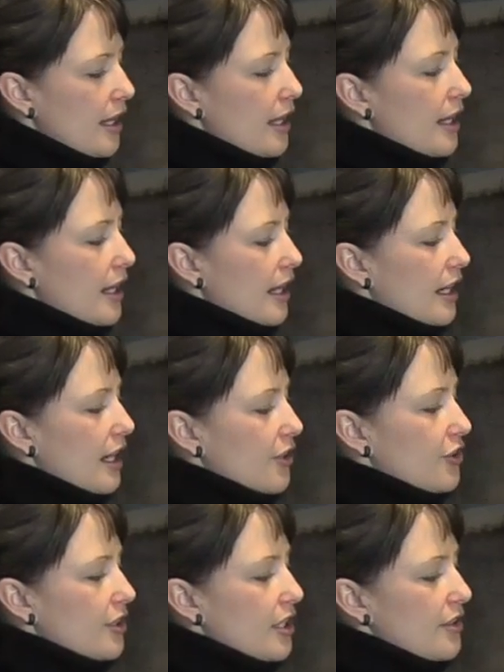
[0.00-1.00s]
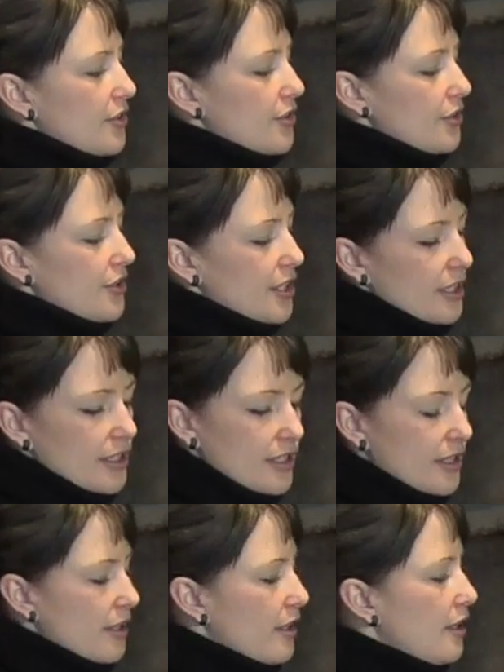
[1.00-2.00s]
and I can actually insert it
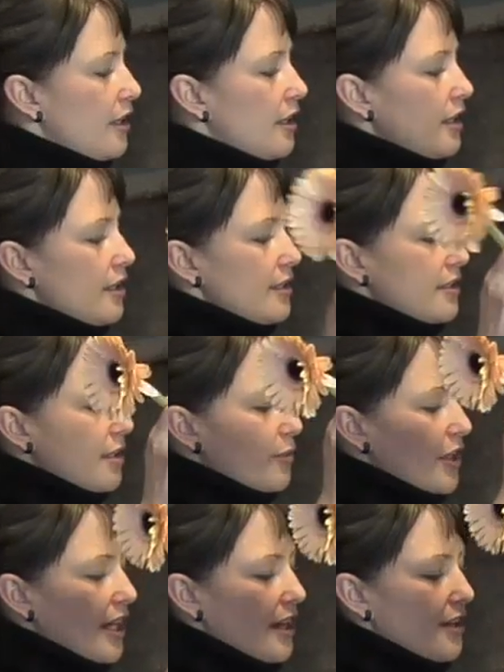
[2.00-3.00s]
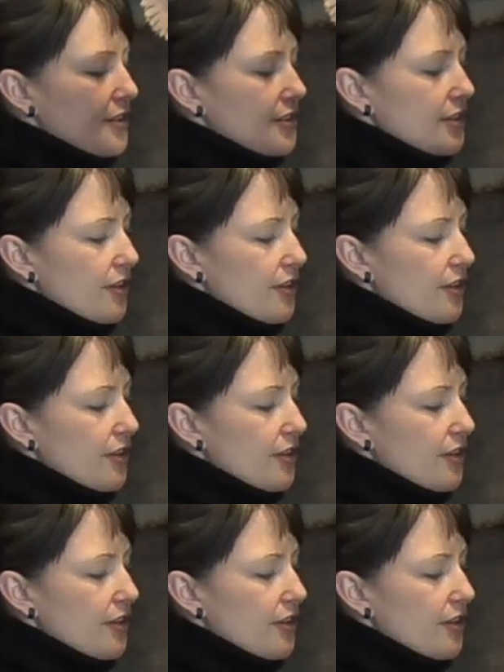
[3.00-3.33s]
somewhere else.